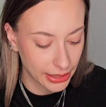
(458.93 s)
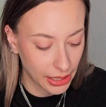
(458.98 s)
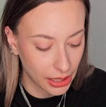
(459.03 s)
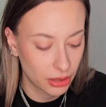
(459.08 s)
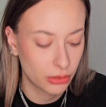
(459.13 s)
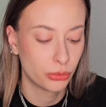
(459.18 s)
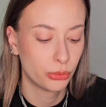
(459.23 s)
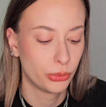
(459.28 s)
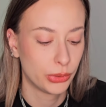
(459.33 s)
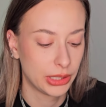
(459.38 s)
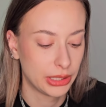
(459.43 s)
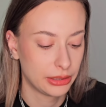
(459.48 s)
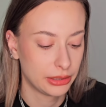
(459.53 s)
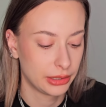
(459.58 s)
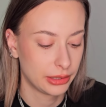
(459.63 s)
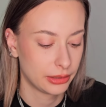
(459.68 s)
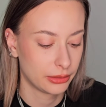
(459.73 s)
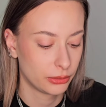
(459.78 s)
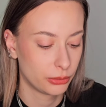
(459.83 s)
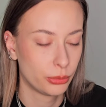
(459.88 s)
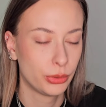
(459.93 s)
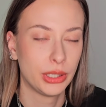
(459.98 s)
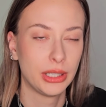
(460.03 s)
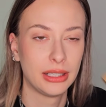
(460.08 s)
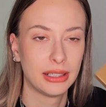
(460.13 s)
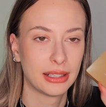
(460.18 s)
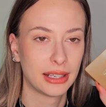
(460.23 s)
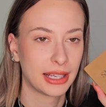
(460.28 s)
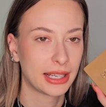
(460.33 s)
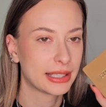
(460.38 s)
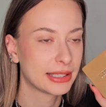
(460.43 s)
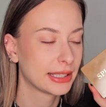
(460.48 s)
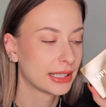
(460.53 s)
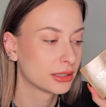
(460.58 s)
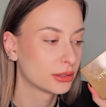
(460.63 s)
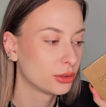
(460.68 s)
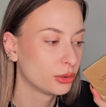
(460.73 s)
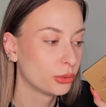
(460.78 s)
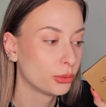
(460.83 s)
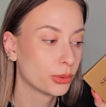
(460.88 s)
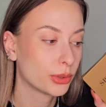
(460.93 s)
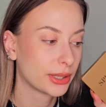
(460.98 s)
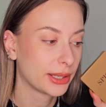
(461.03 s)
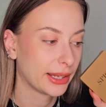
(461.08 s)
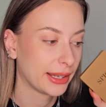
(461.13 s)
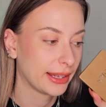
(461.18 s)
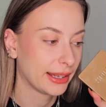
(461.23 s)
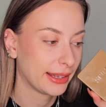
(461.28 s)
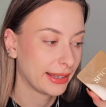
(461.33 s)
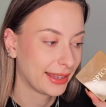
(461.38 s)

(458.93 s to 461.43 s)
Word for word: I really, really like that look.